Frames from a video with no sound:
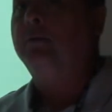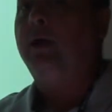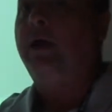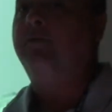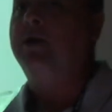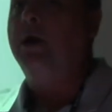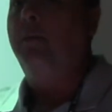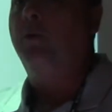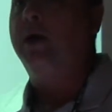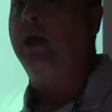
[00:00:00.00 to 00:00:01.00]
I? I have a
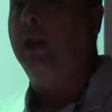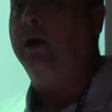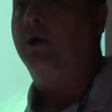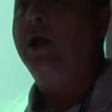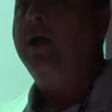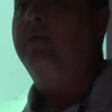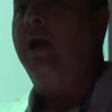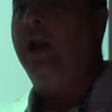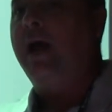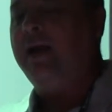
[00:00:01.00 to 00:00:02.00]
number and a letter. The
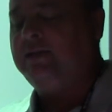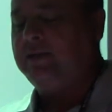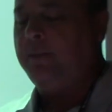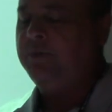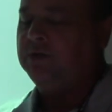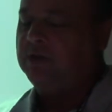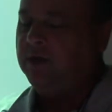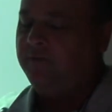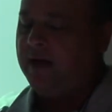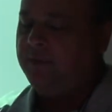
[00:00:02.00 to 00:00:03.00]
last step is to
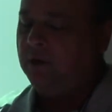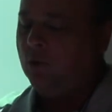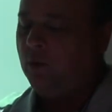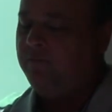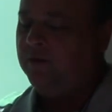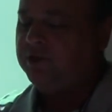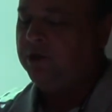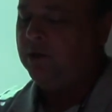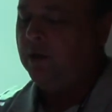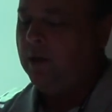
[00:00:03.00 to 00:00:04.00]
divide the
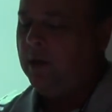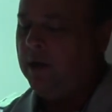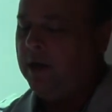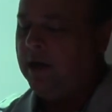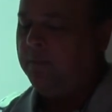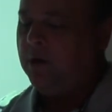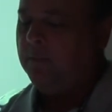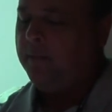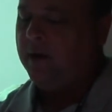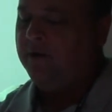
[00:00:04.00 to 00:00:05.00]
coefficient, and I'm going to
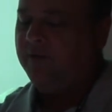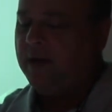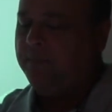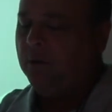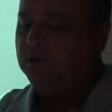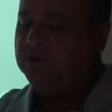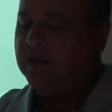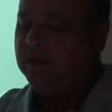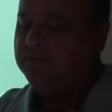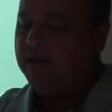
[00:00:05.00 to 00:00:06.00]
divide both
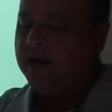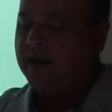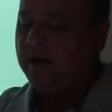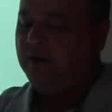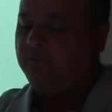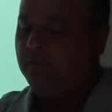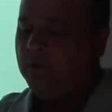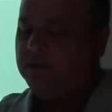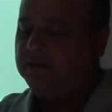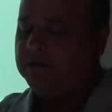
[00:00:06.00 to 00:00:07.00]
sides by
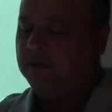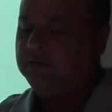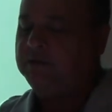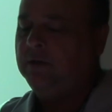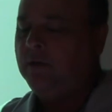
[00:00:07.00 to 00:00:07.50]
-36.